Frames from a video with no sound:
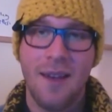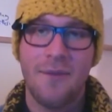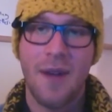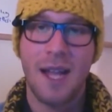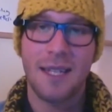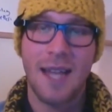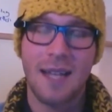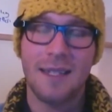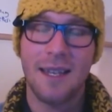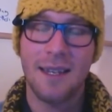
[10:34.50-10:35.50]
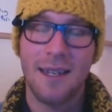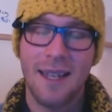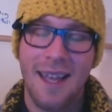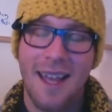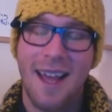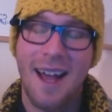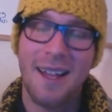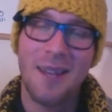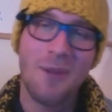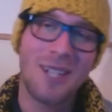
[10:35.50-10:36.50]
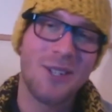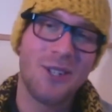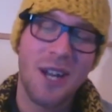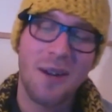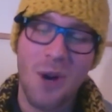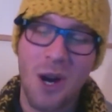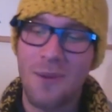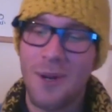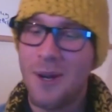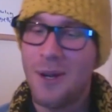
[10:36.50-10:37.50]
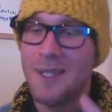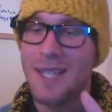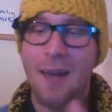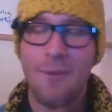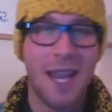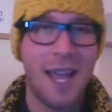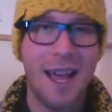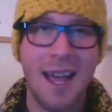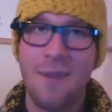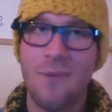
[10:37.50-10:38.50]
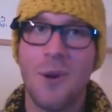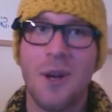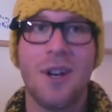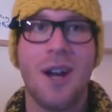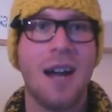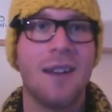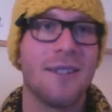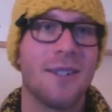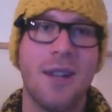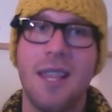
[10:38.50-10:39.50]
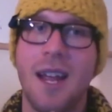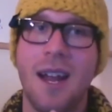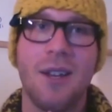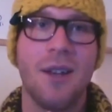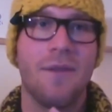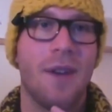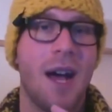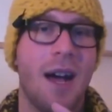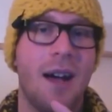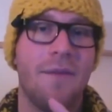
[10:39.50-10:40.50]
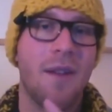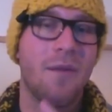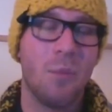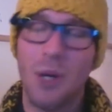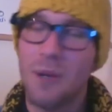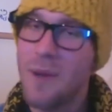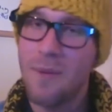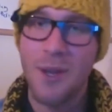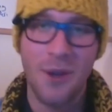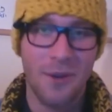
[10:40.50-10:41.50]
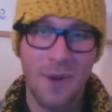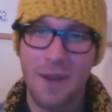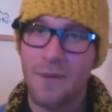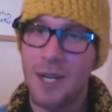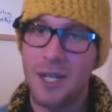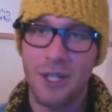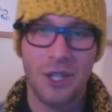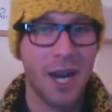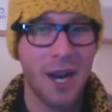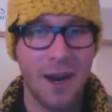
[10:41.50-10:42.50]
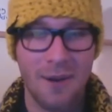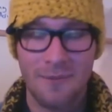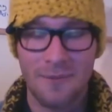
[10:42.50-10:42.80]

fantastic. You mentioned Jenna Marbles, Eminem. Who other idols are in there? Do you have a favorite book maybe you could reference, share?